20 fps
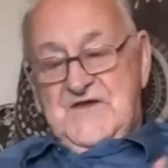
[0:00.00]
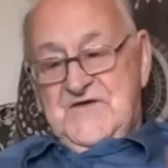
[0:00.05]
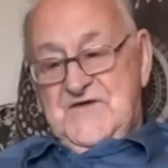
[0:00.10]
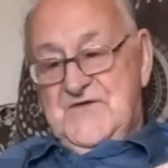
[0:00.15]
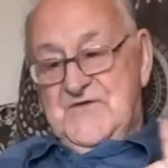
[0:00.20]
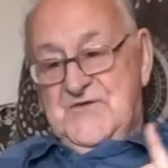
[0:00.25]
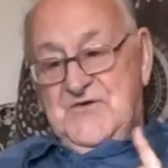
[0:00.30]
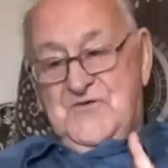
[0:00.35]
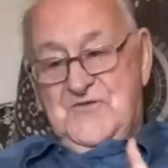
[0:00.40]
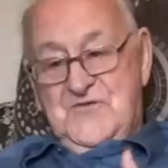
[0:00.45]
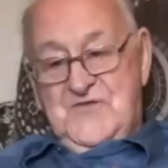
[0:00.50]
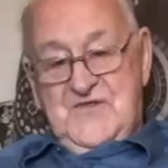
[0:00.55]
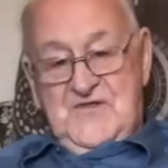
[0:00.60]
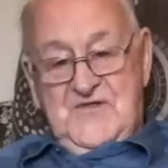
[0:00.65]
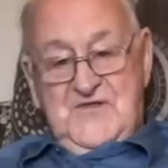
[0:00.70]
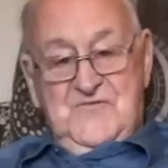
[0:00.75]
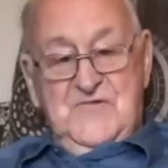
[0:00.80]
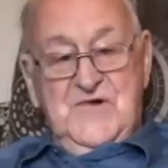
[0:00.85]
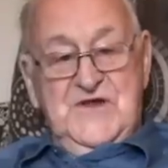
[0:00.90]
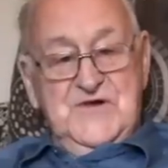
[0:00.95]
So
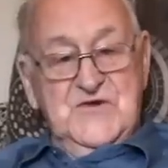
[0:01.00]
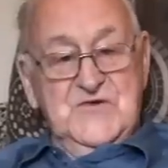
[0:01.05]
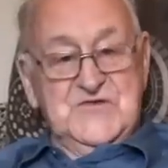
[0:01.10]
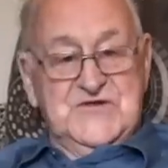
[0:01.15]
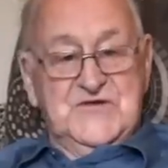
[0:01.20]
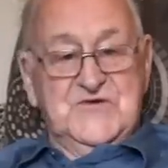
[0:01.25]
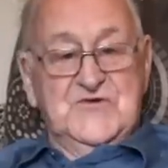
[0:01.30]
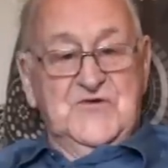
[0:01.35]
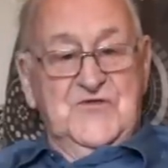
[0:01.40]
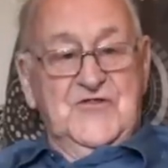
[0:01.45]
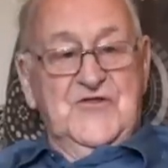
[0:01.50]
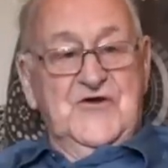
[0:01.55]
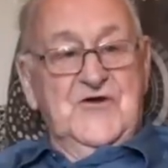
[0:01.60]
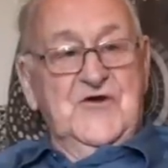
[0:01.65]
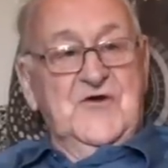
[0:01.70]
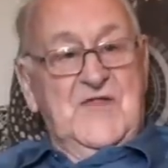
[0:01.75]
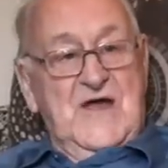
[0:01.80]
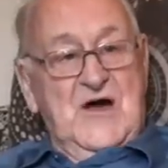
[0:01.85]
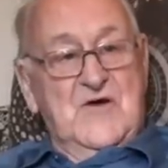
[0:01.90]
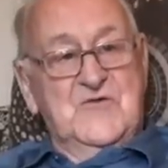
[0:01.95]
we used to go
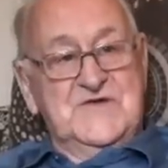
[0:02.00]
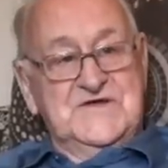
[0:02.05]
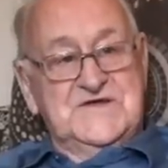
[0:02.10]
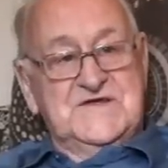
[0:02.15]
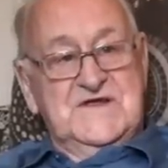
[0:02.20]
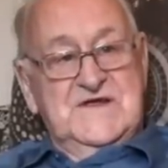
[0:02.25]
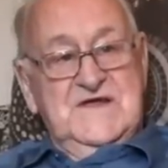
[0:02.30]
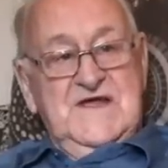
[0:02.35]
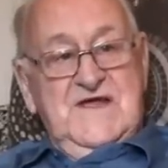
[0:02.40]
there, that was